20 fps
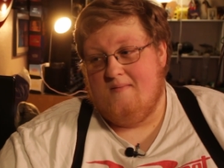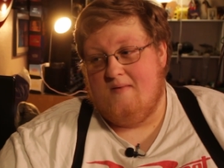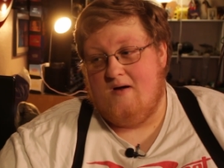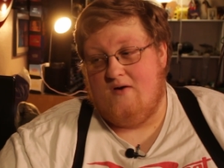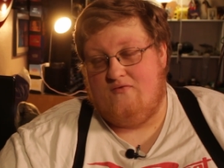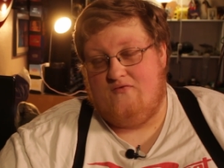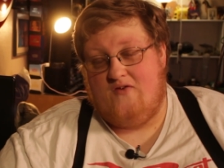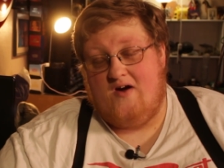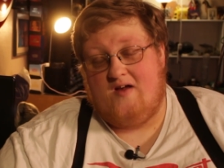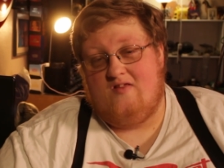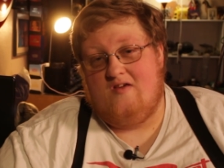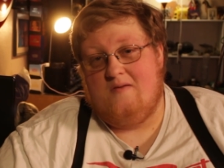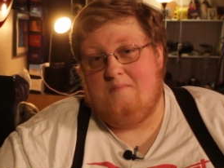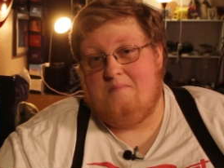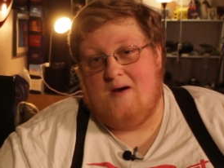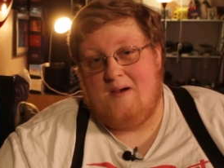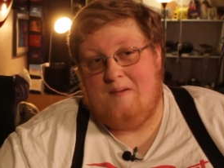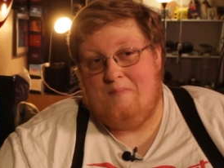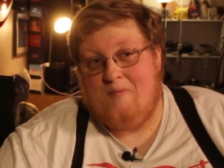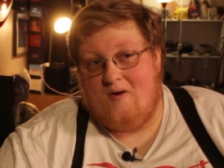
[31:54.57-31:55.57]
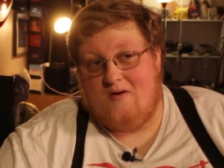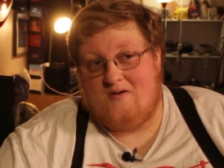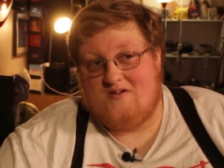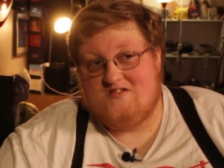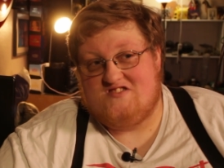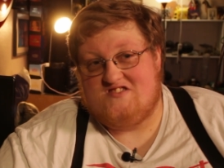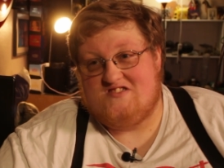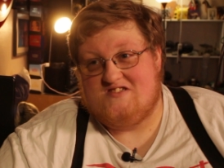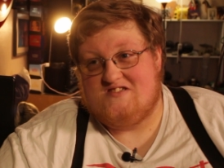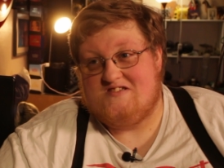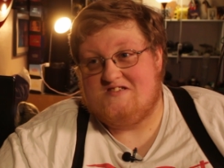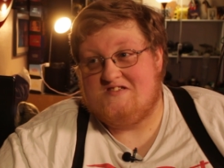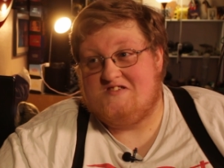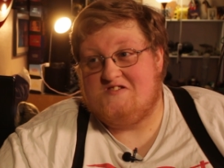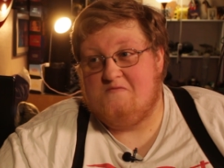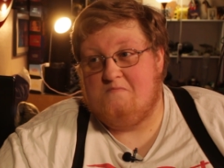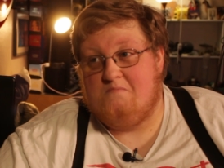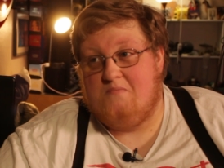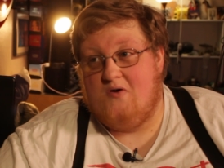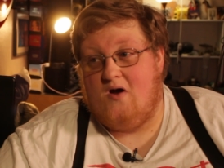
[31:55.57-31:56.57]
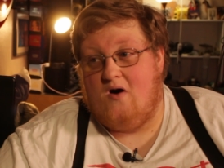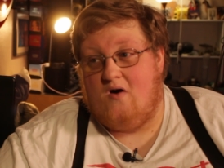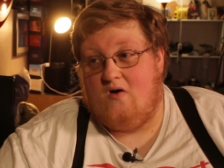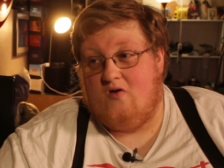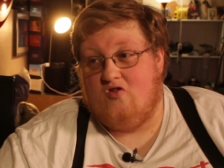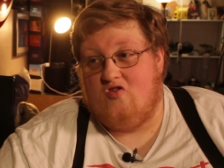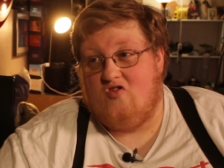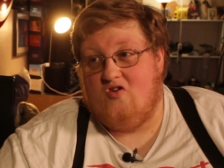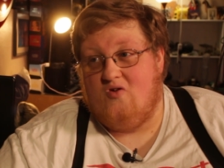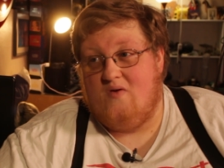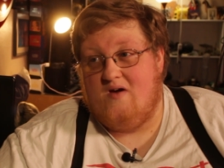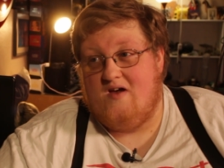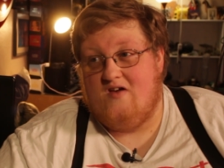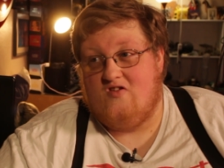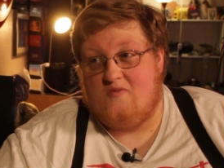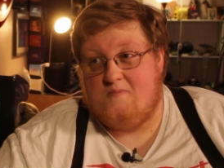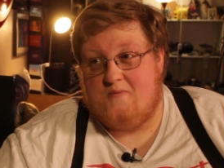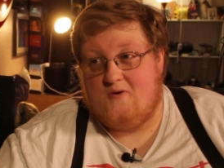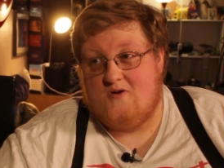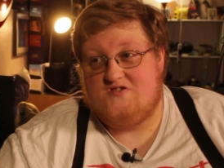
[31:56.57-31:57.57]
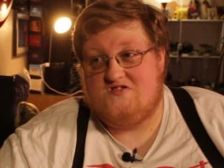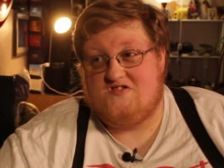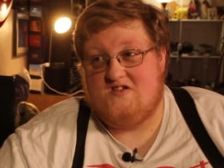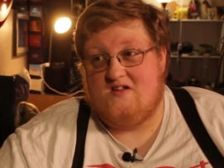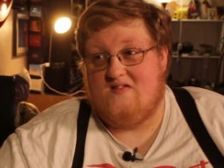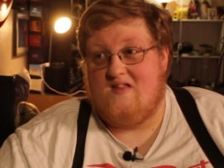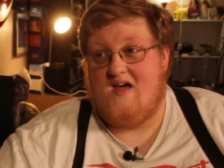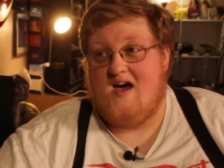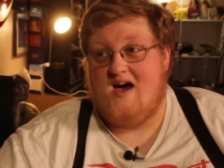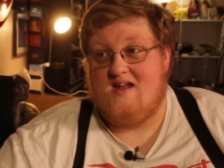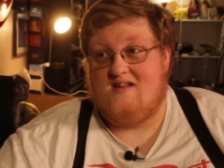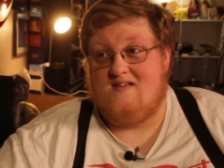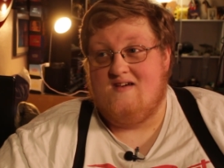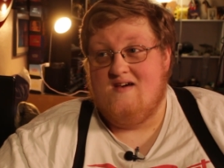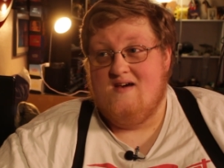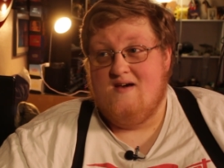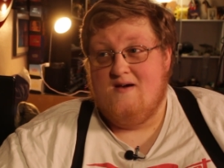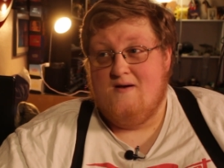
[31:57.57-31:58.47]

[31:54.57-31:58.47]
affected by Parkinson's, but also is a person that